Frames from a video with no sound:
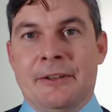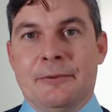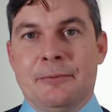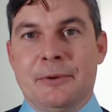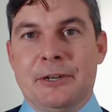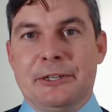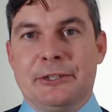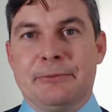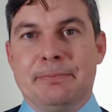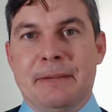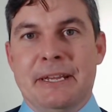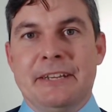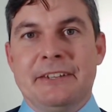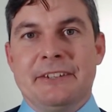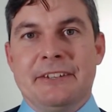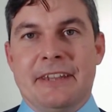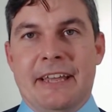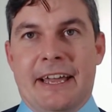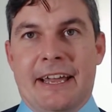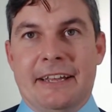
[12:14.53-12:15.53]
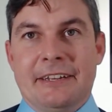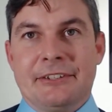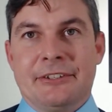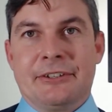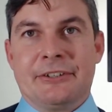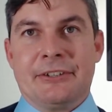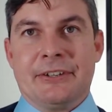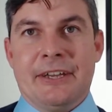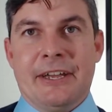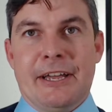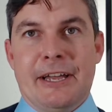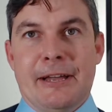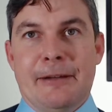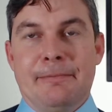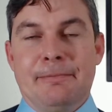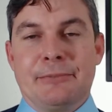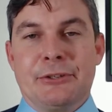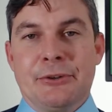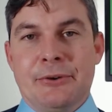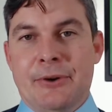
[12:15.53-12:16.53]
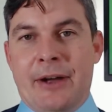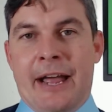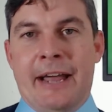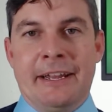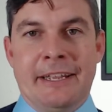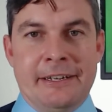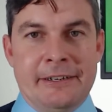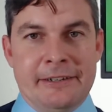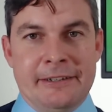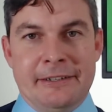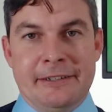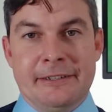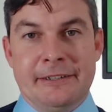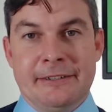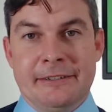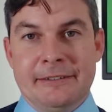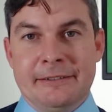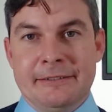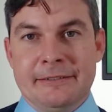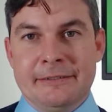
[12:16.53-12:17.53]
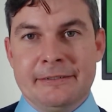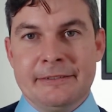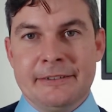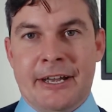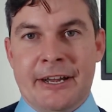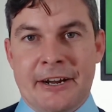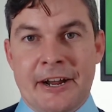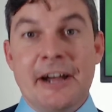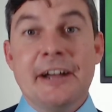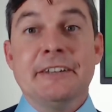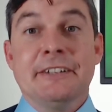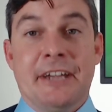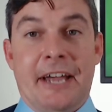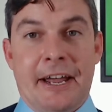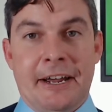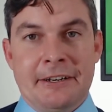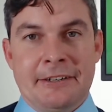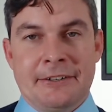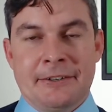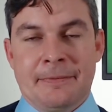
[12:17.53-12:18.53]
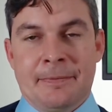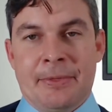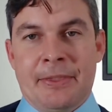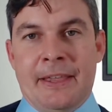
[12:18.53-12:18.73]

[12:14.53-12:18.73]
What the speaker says: which means that, so I get a contact